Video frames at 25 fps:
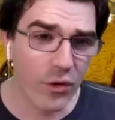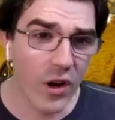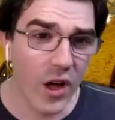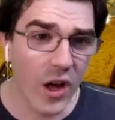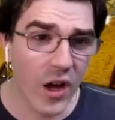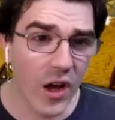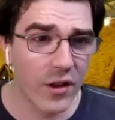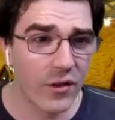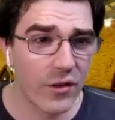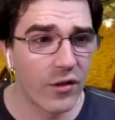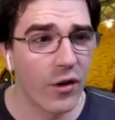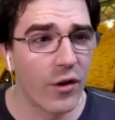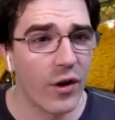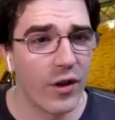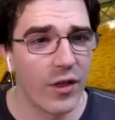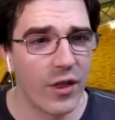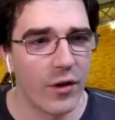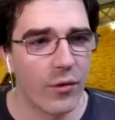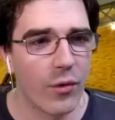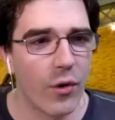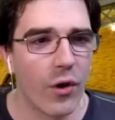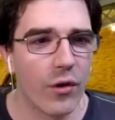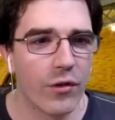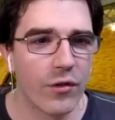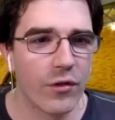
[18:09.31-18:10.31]
And so I think we're
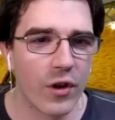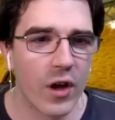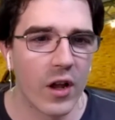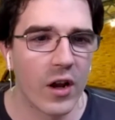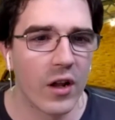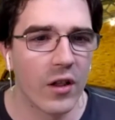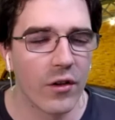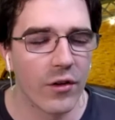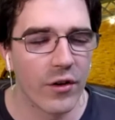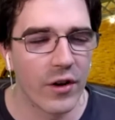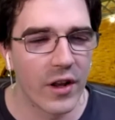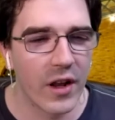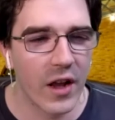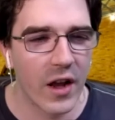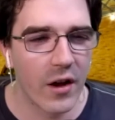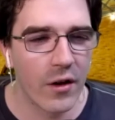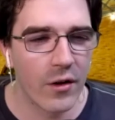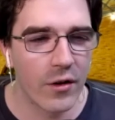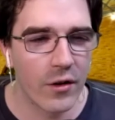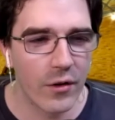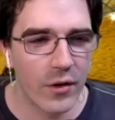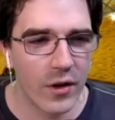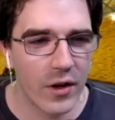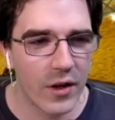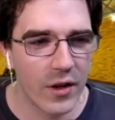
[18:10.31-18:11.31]
also kind of learning how to.
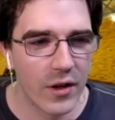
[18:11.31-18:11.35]
Uh,